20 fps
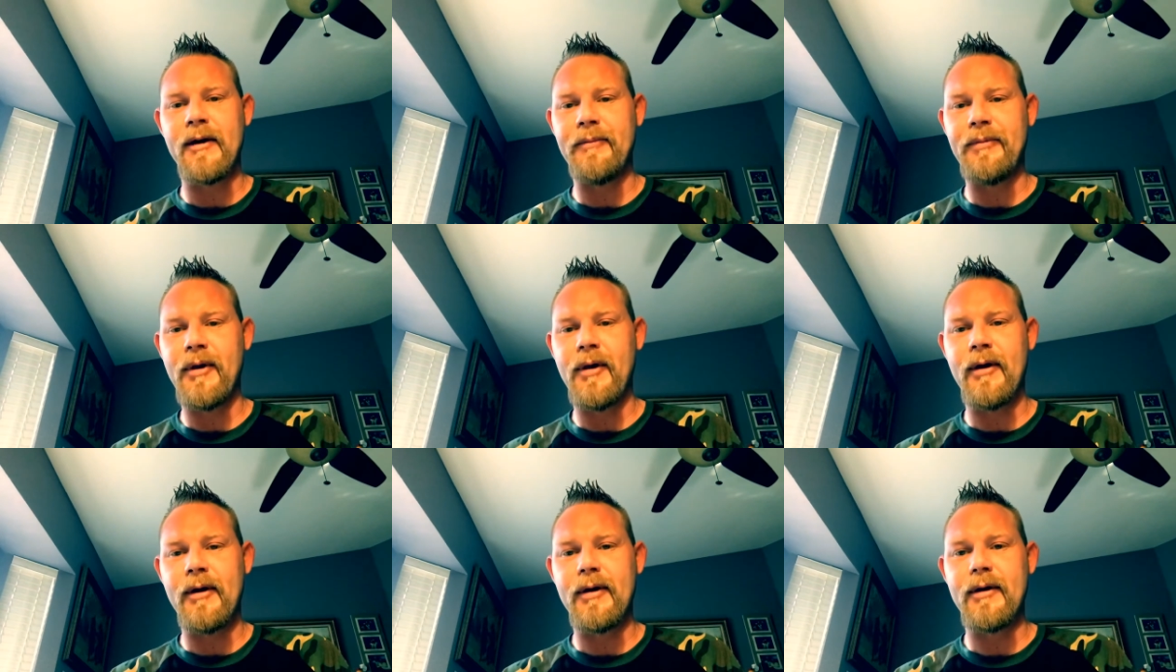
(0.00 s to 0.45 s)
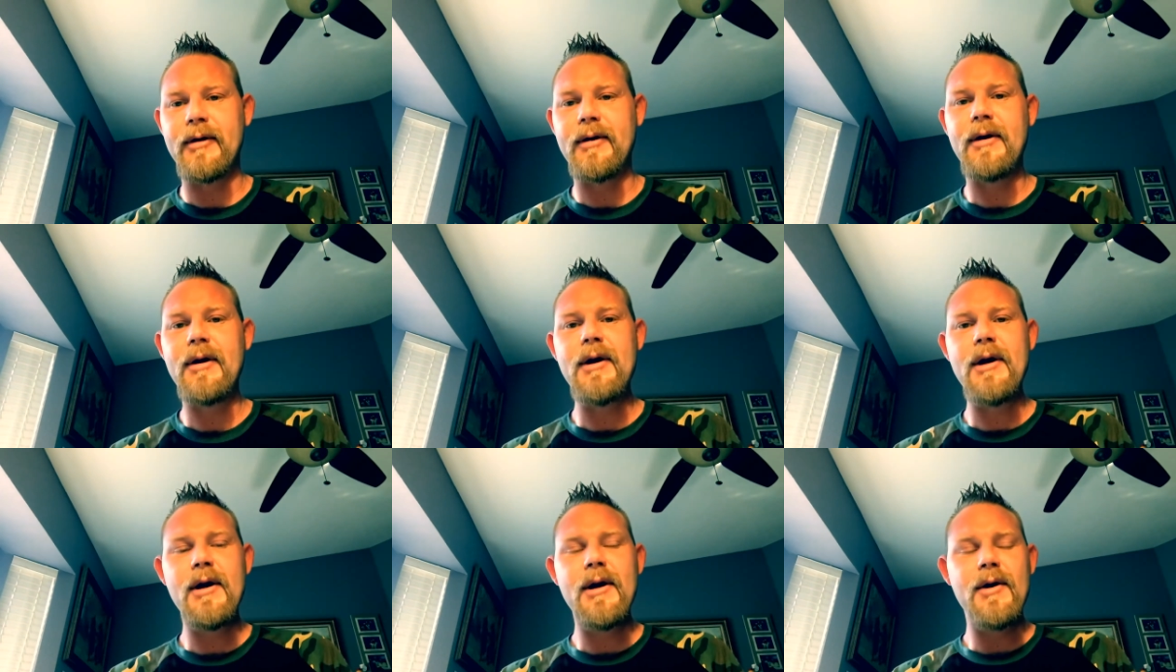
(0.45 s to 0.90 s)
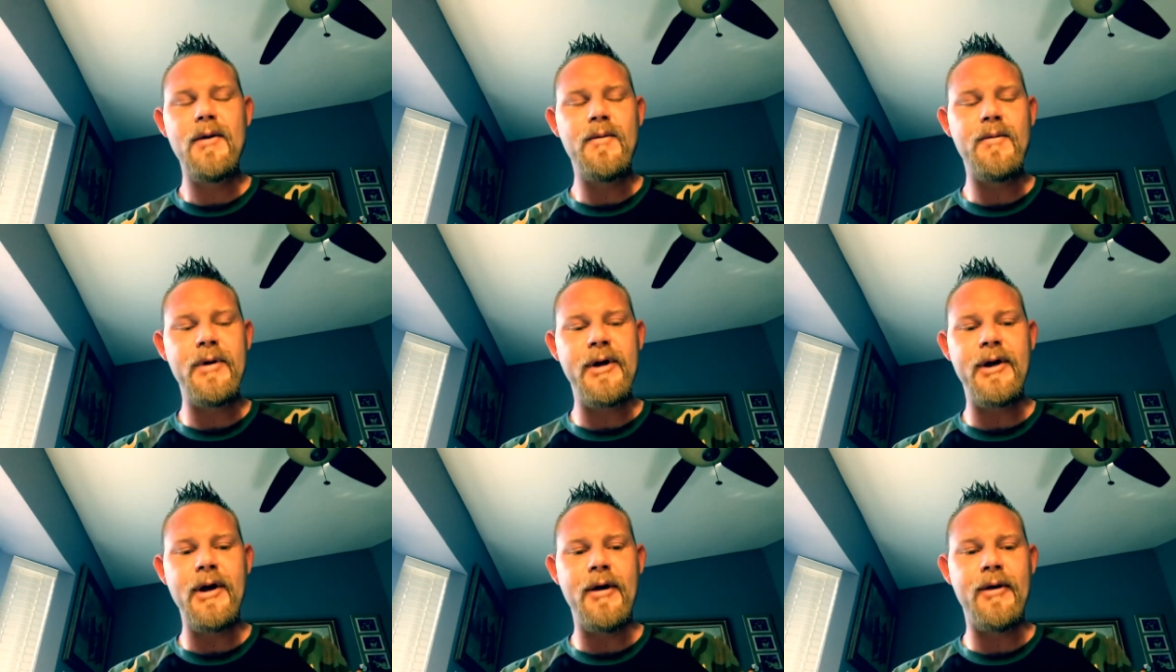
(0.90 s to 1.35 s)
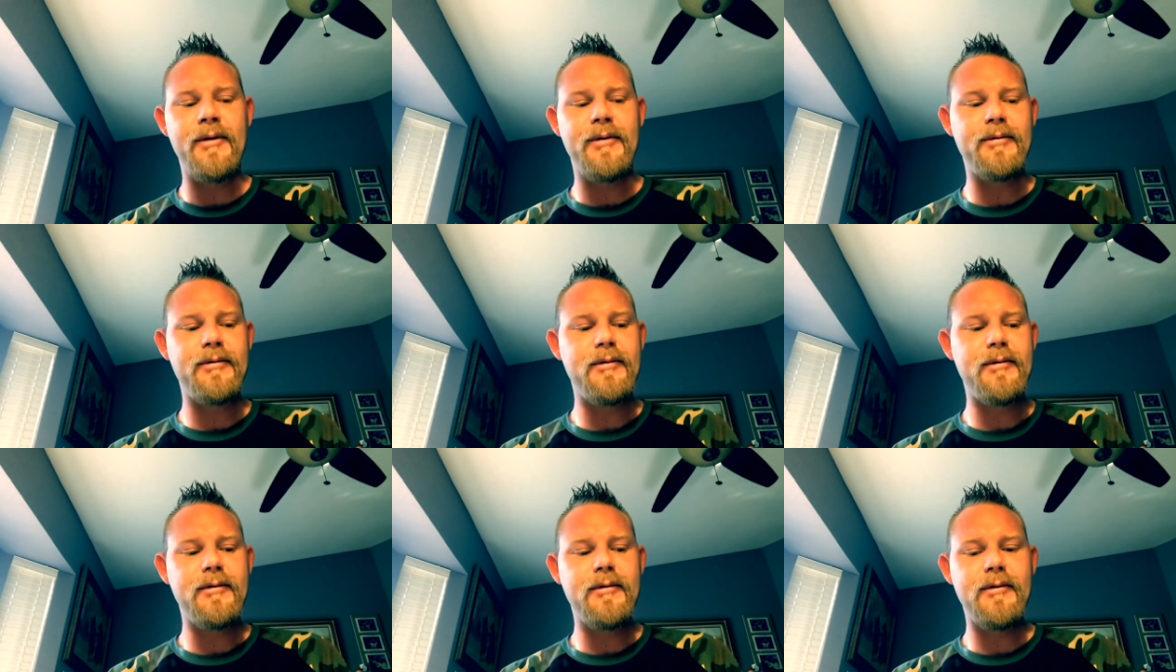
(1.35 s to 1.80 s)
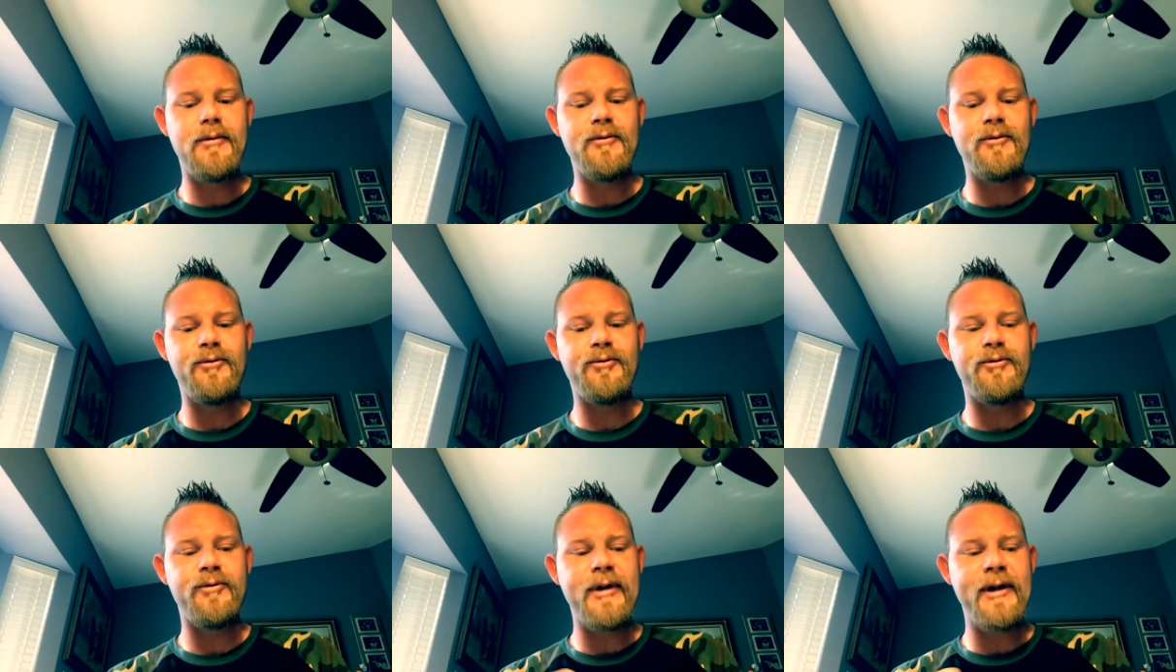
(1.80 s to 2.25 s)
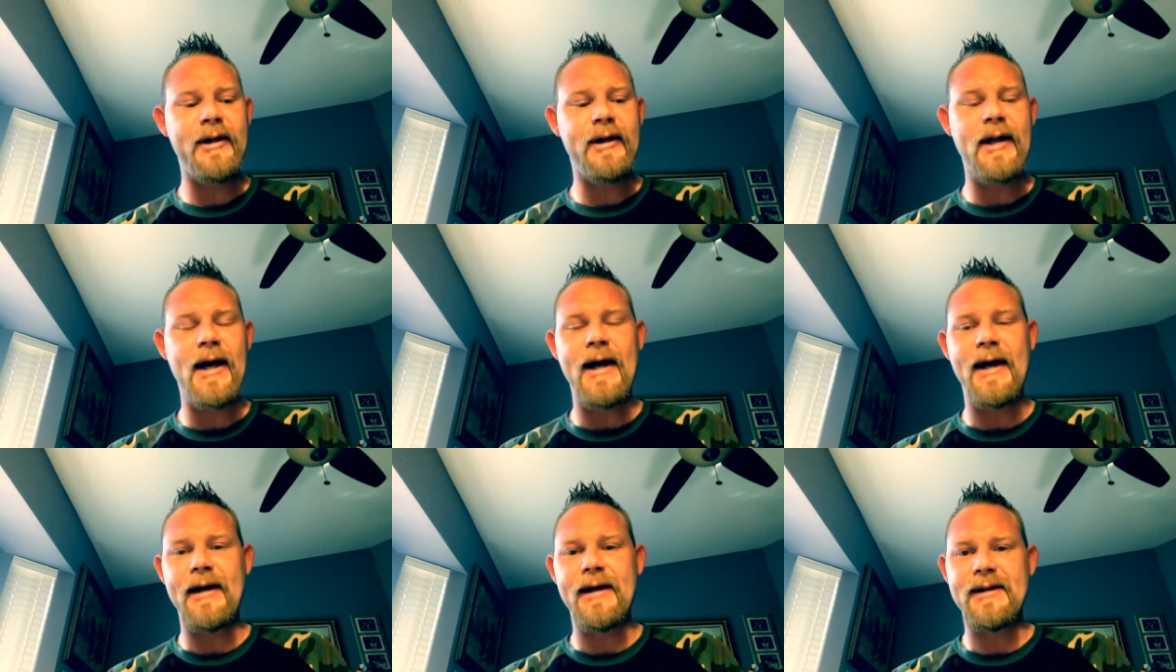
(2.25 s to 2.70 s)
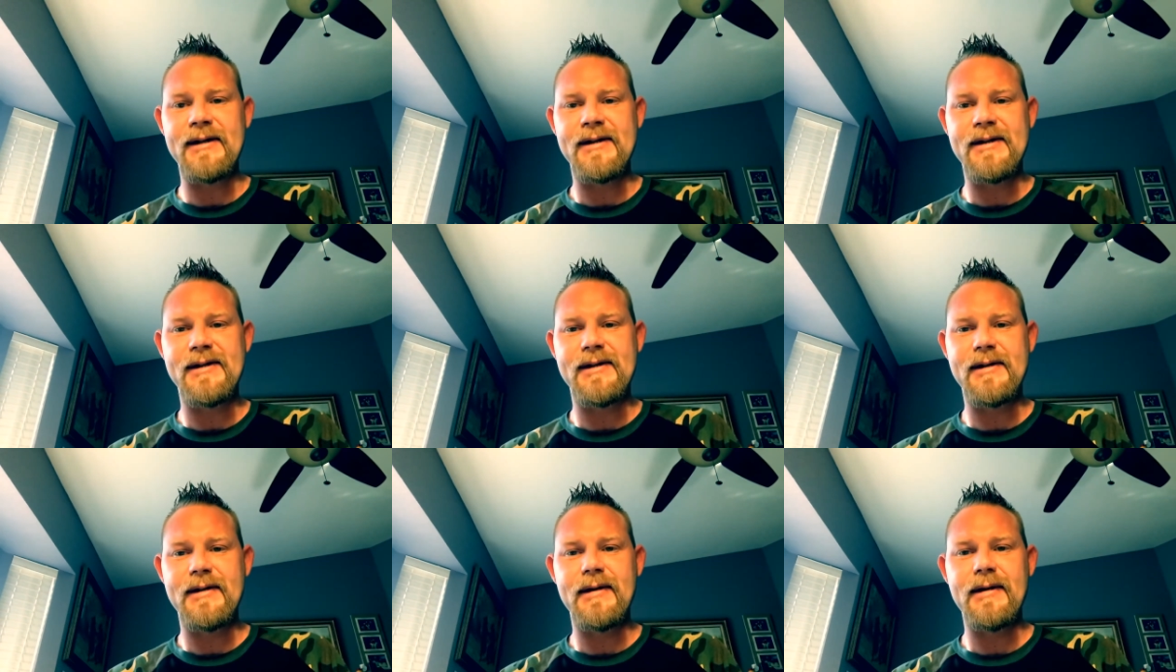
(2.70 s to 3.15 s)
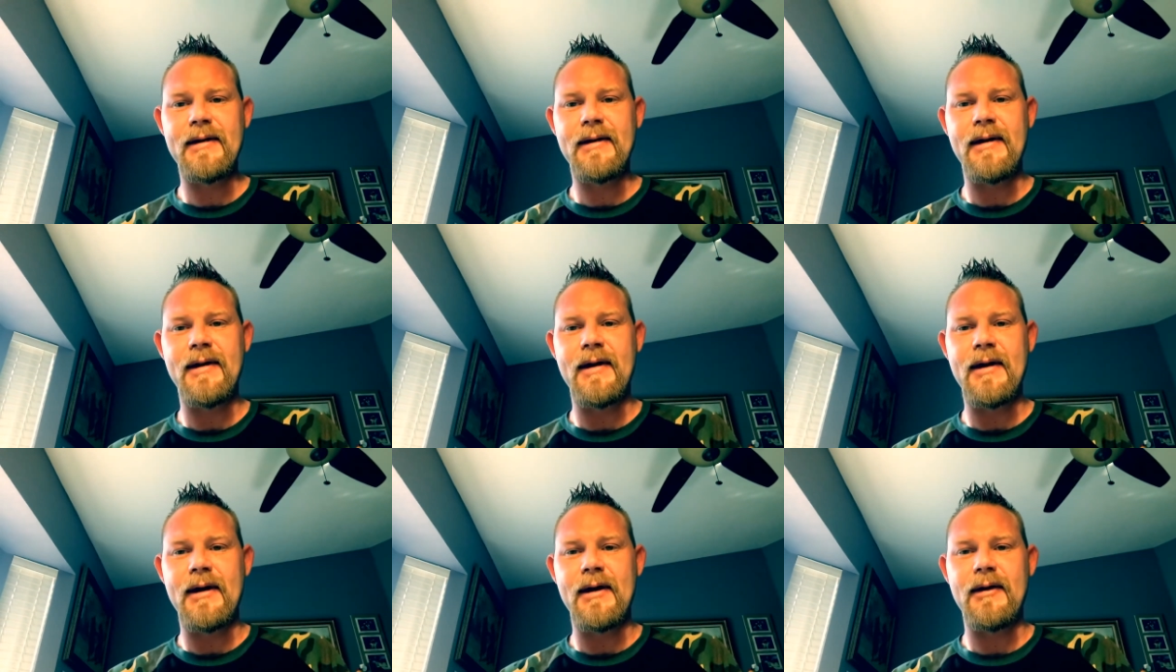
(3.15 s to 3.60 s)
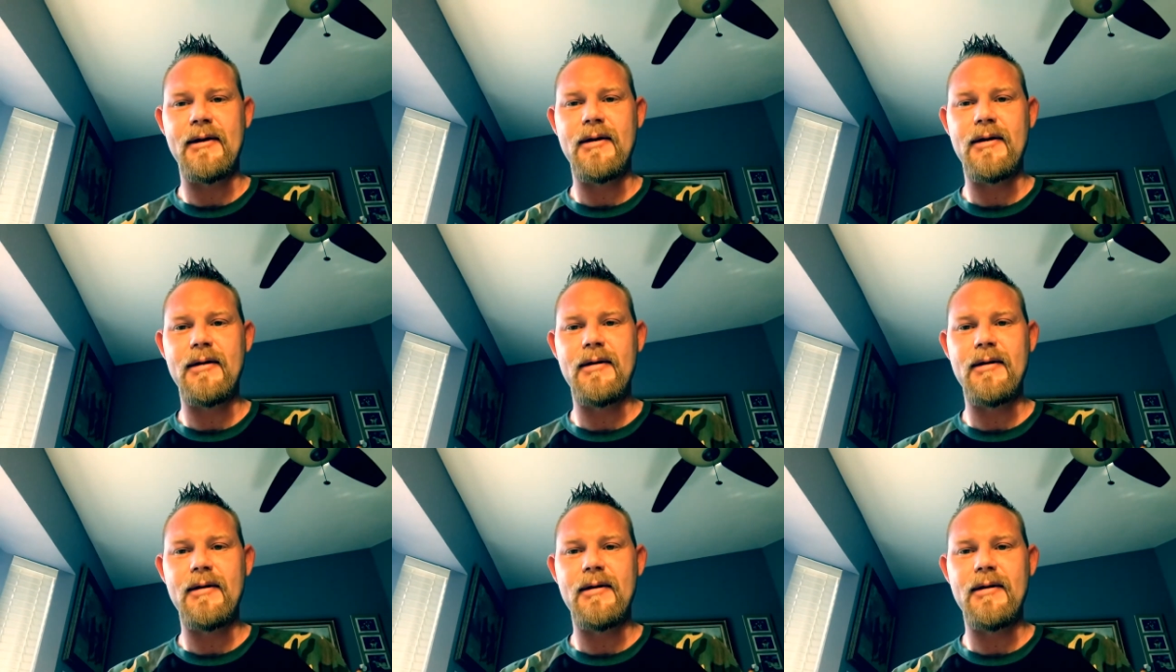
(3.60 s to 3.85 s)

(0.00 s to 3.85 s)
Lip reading: apart, we don't realize that,